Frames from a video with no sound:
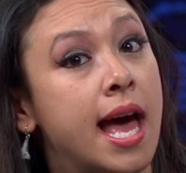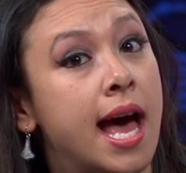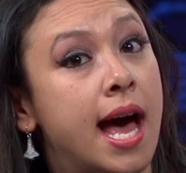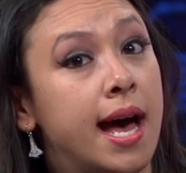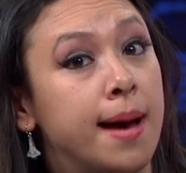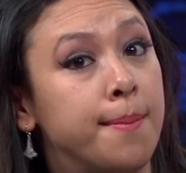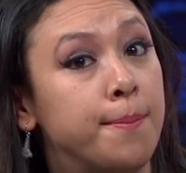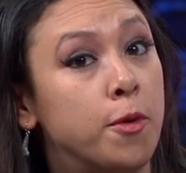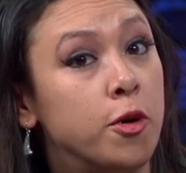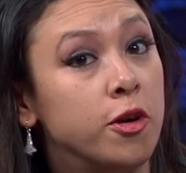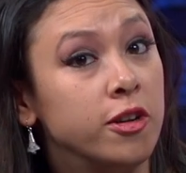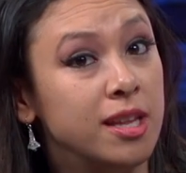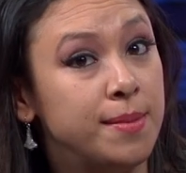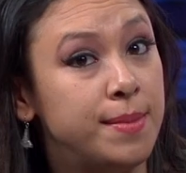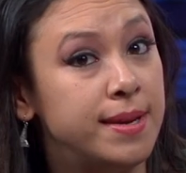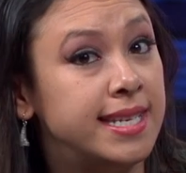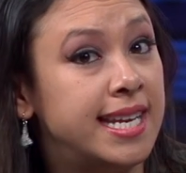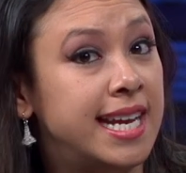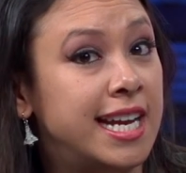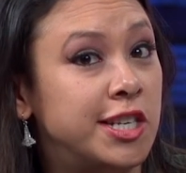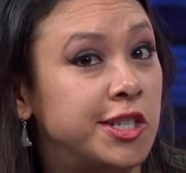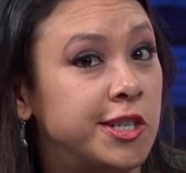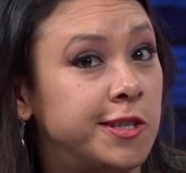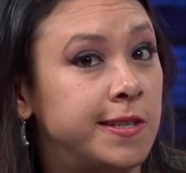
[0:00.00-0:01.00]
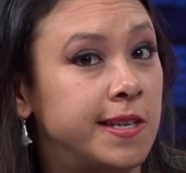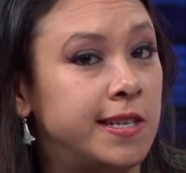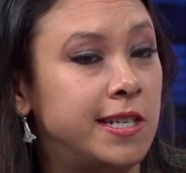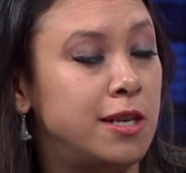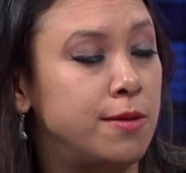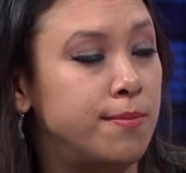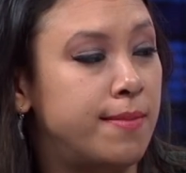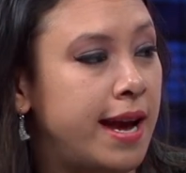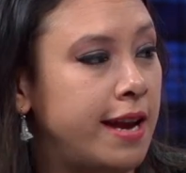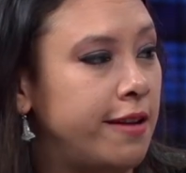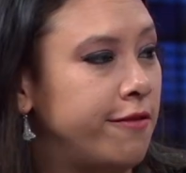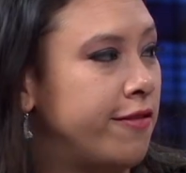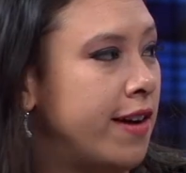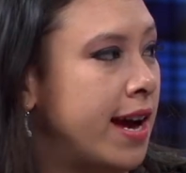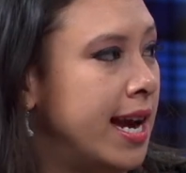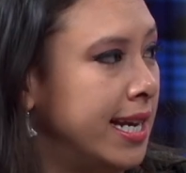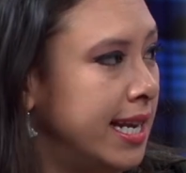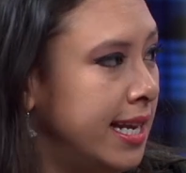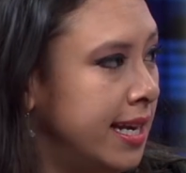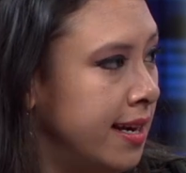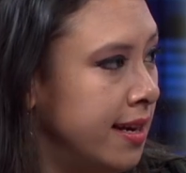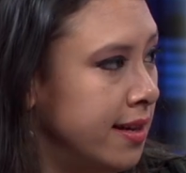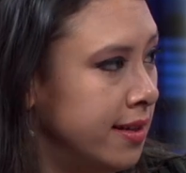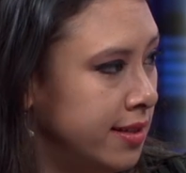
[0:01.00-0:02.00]
uh, more limitations than you might find
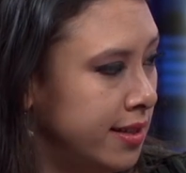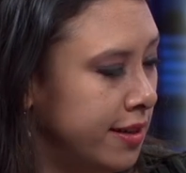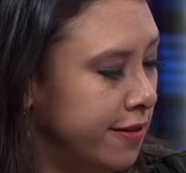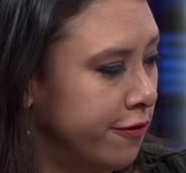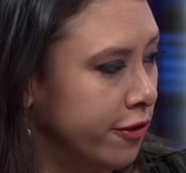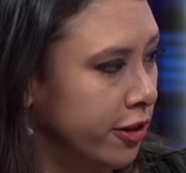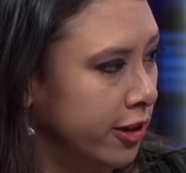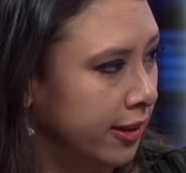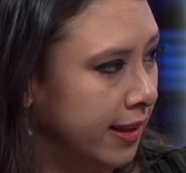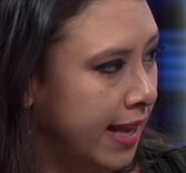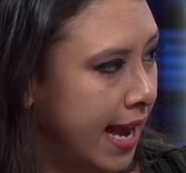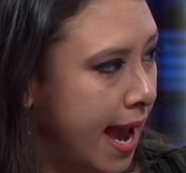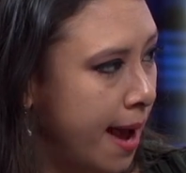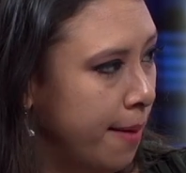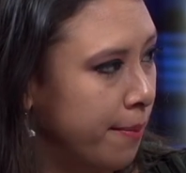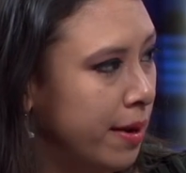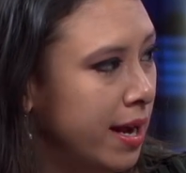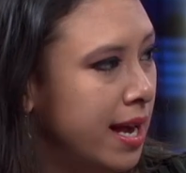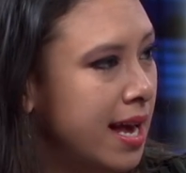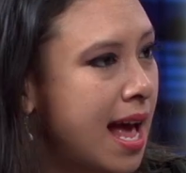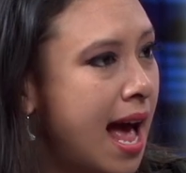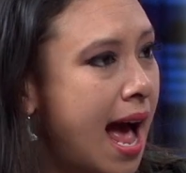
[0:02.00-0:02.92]
in a different lab.